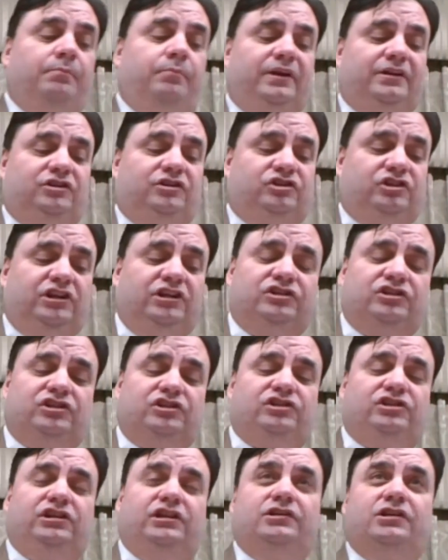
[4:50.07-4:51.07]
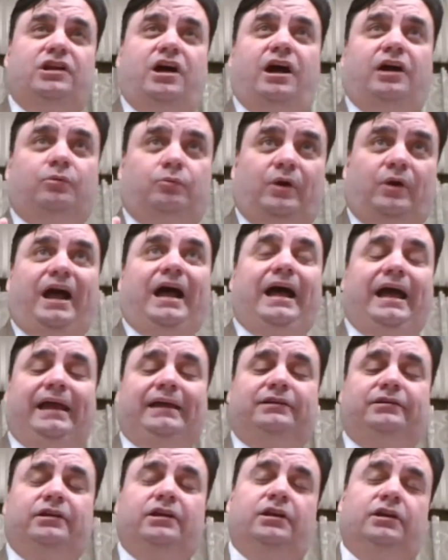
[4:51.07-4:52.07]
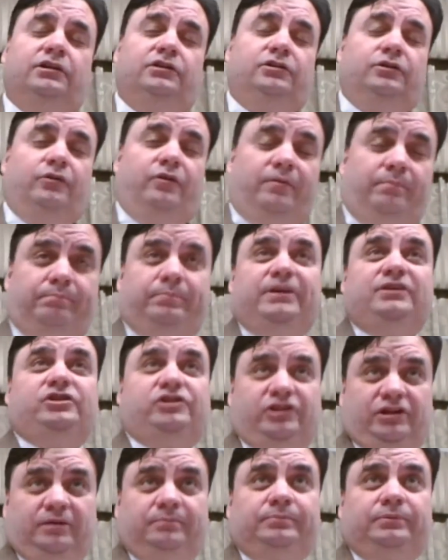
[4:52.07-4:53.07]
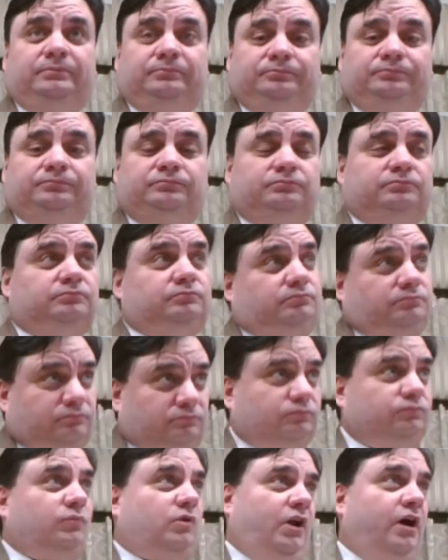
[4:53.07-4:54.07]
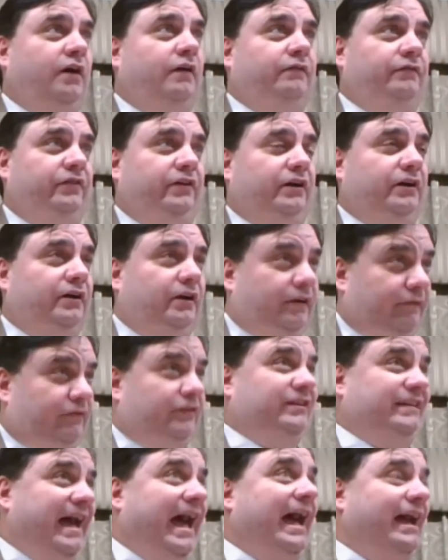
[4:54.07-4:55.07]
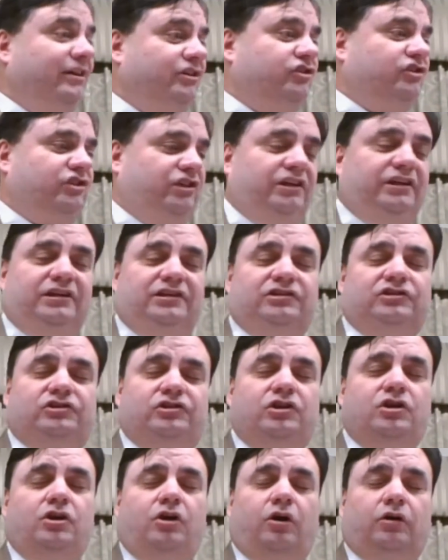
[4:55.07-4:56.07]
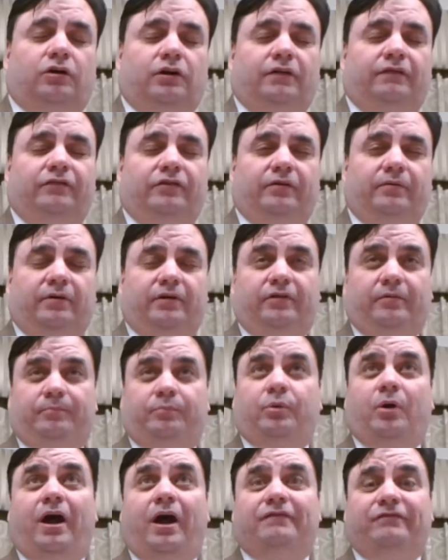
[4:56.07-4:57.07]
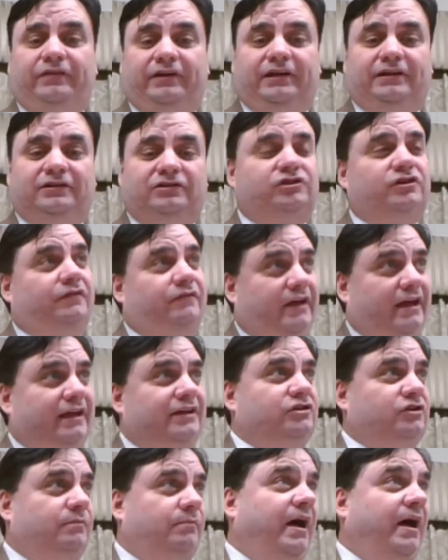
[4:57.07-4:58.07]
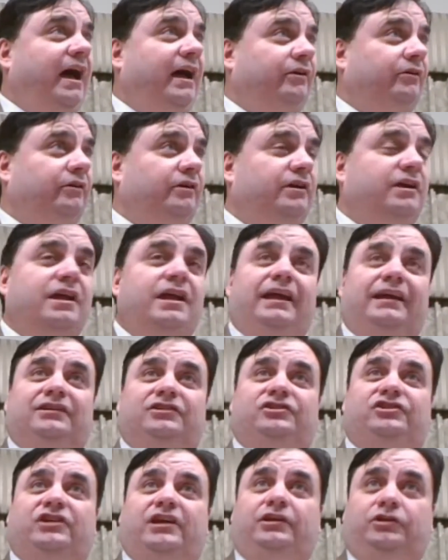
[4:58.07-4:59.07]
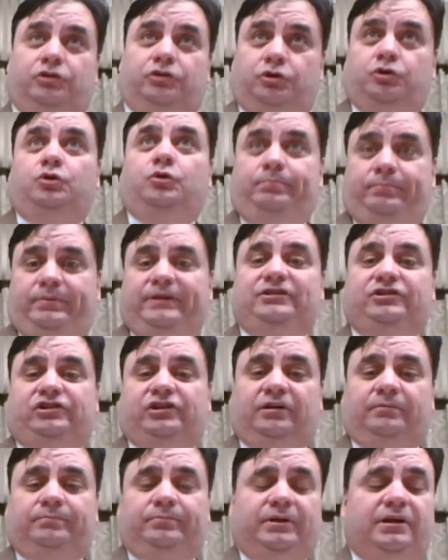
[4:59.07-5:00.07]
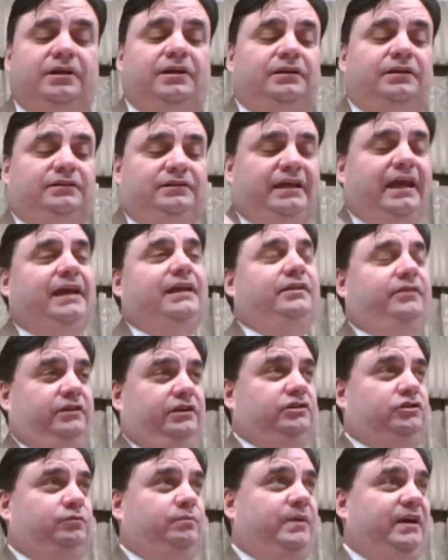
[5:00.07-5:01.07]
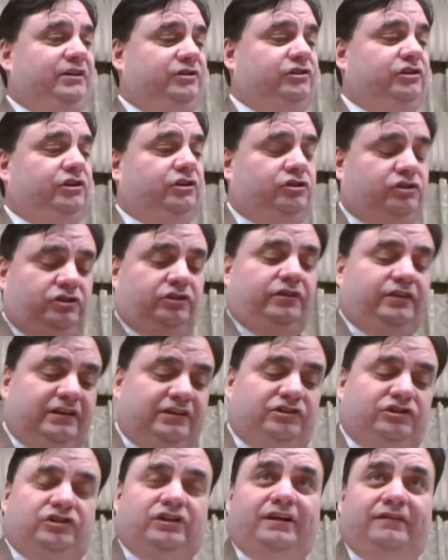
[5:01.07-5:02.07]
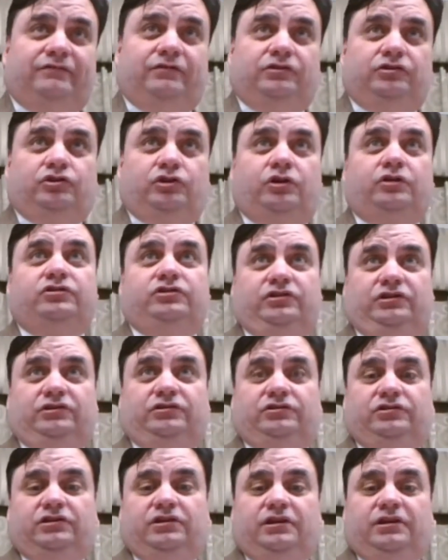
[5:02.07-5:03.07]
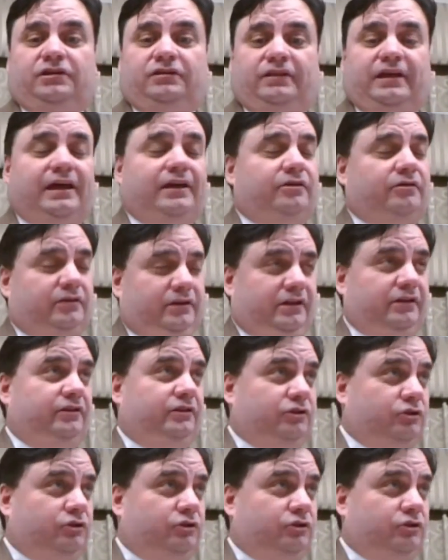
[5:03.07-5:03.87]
but Jesus did not write to the bishop of the, of the diocese or of the, the province of Asia Minor and say, You, bishop, take this message to these seven churches that are in